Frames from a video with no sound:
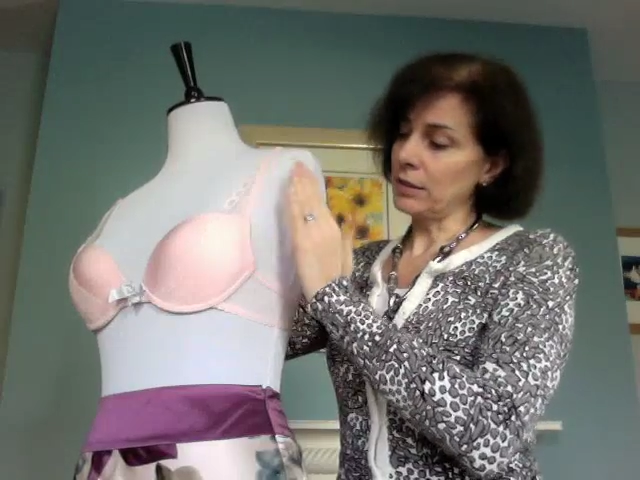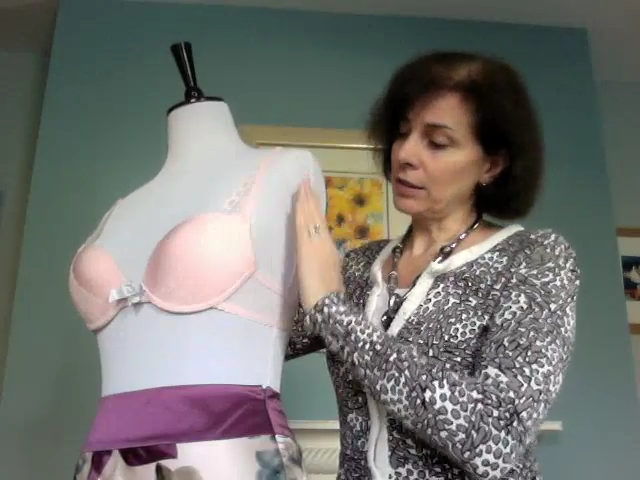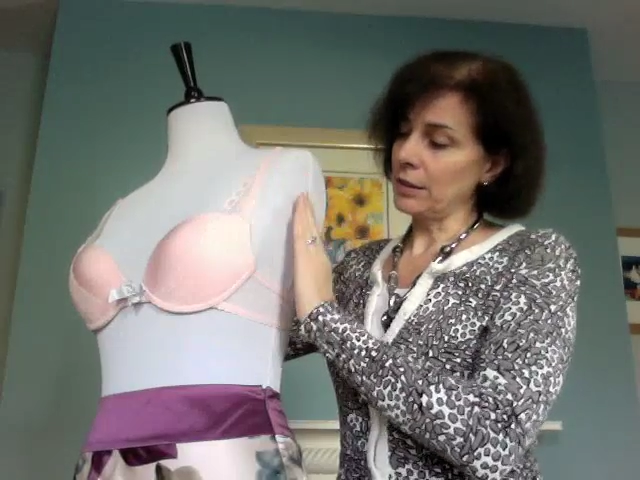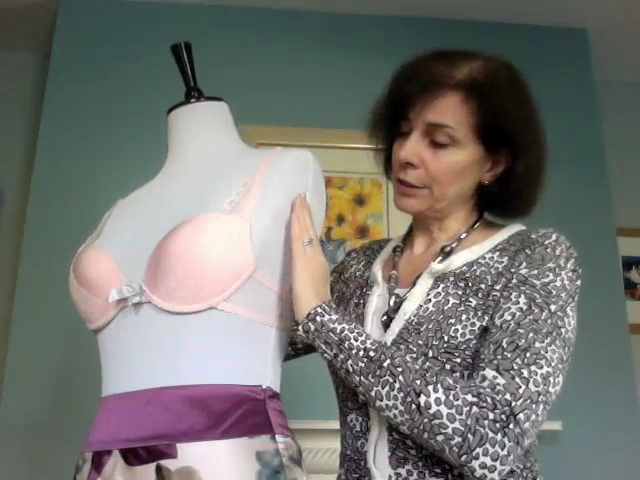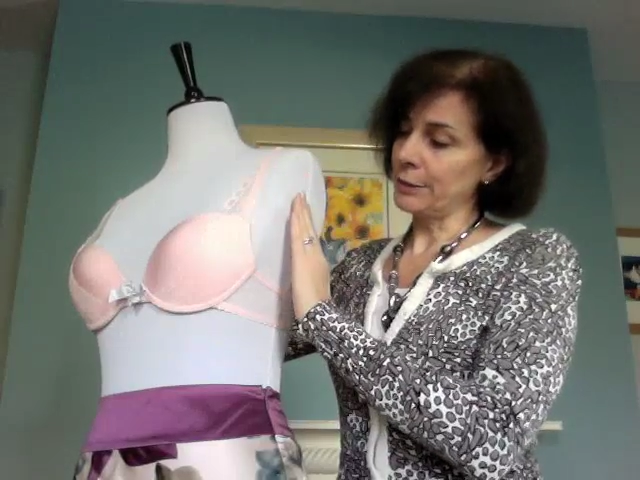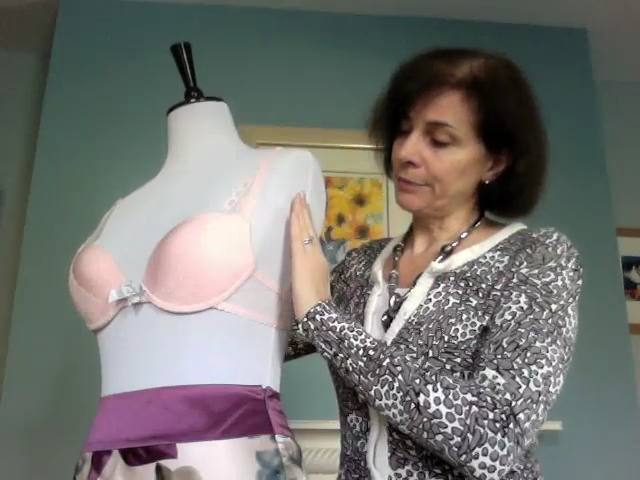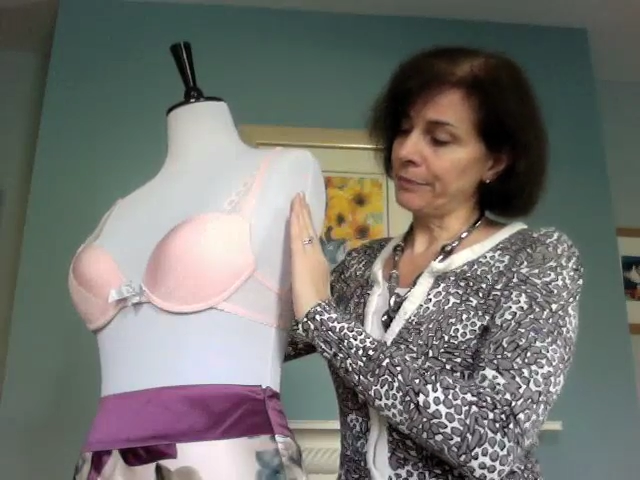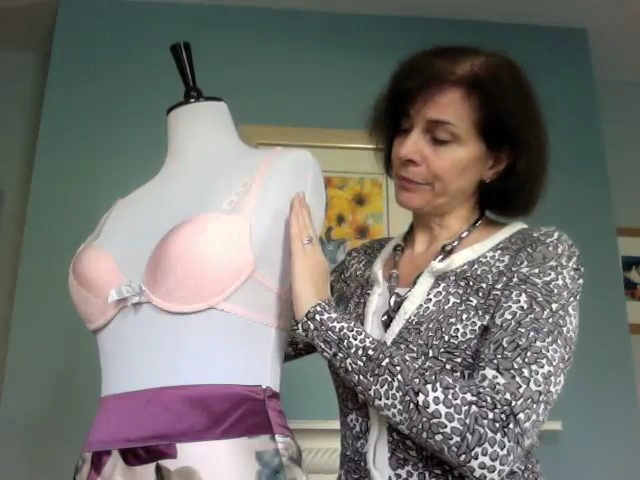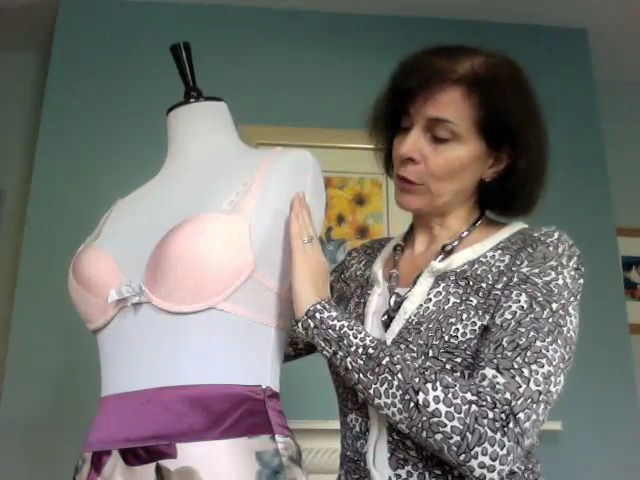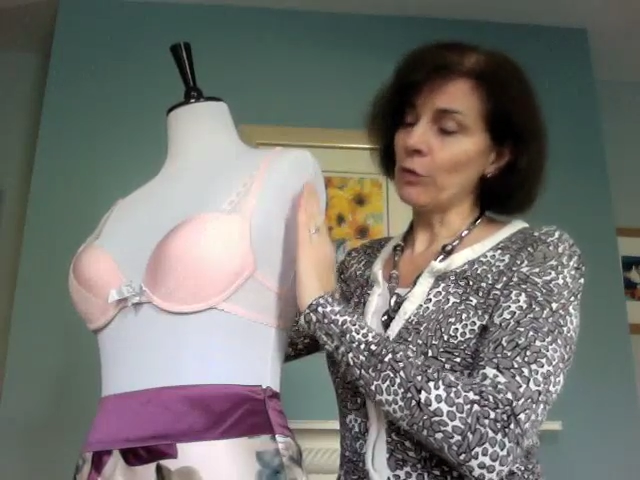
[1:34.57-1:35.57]

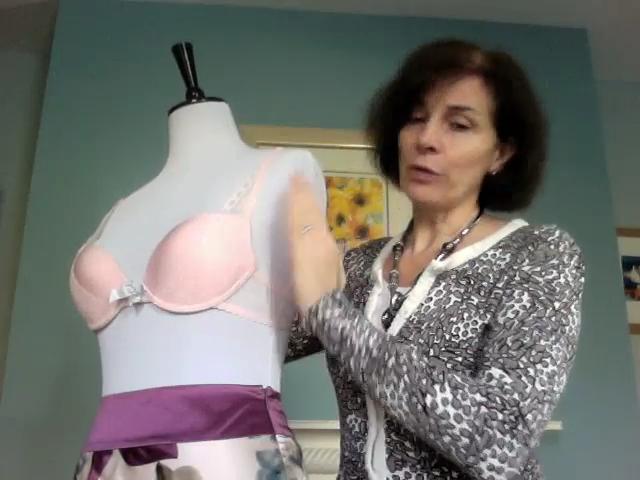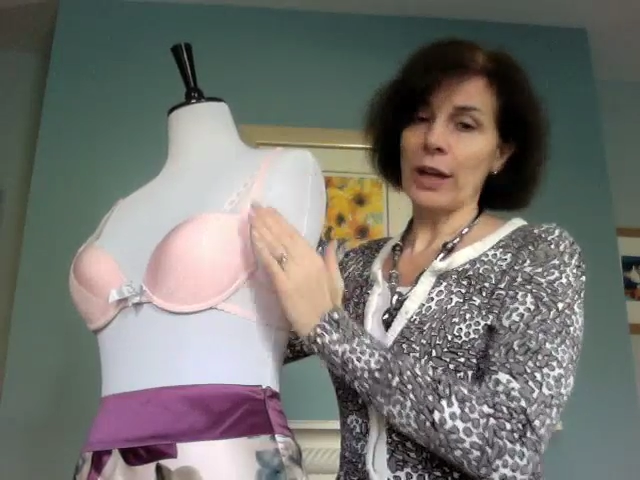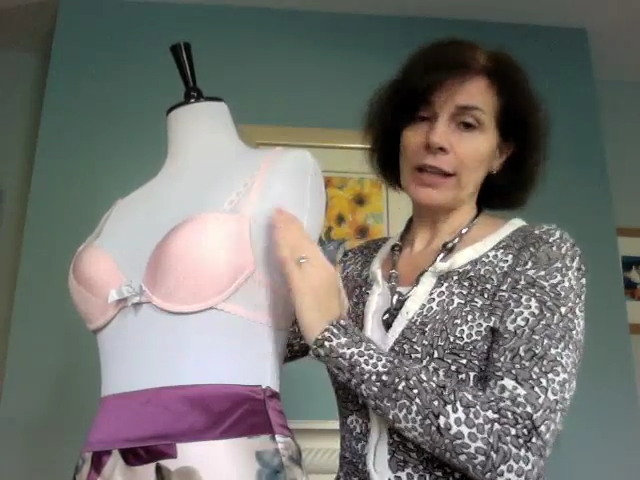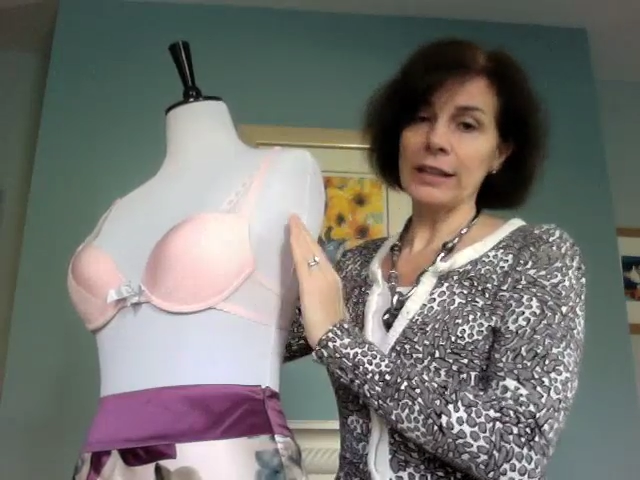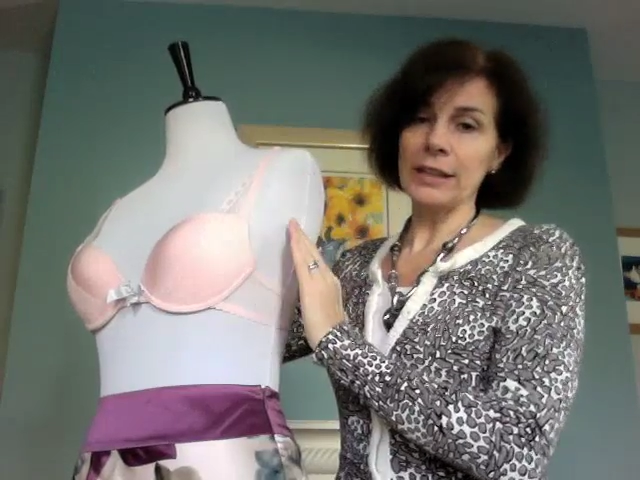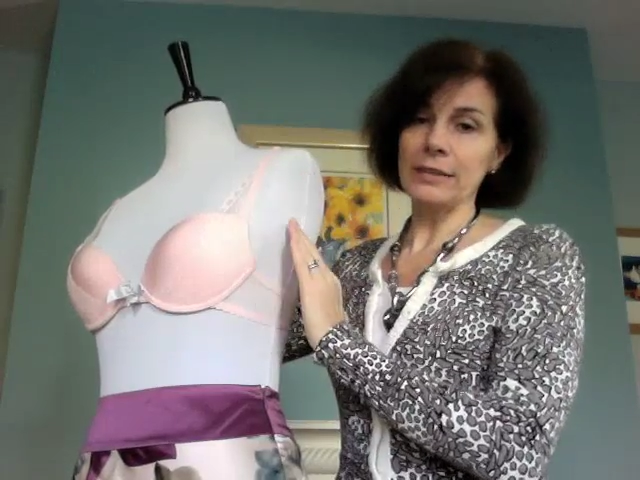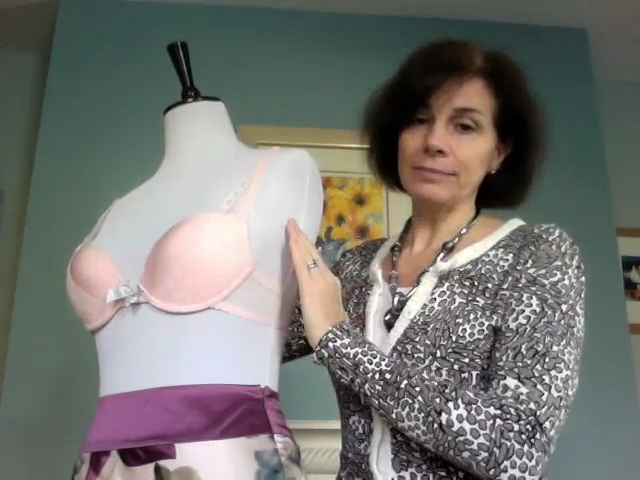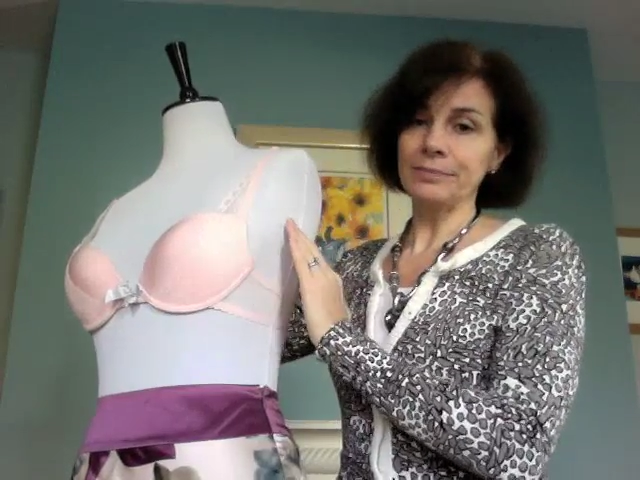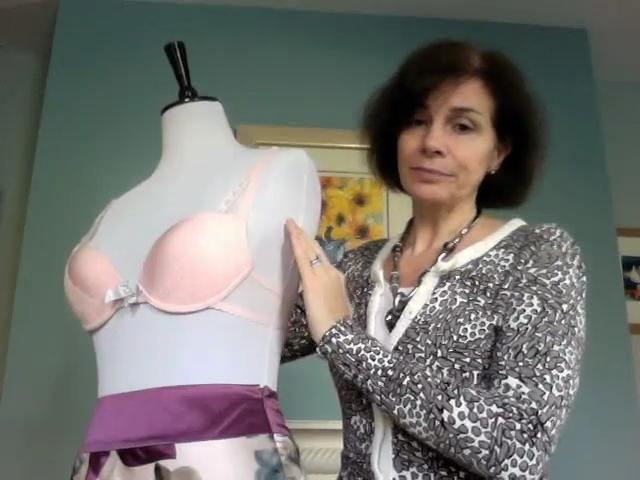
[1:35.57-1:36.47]
overhanging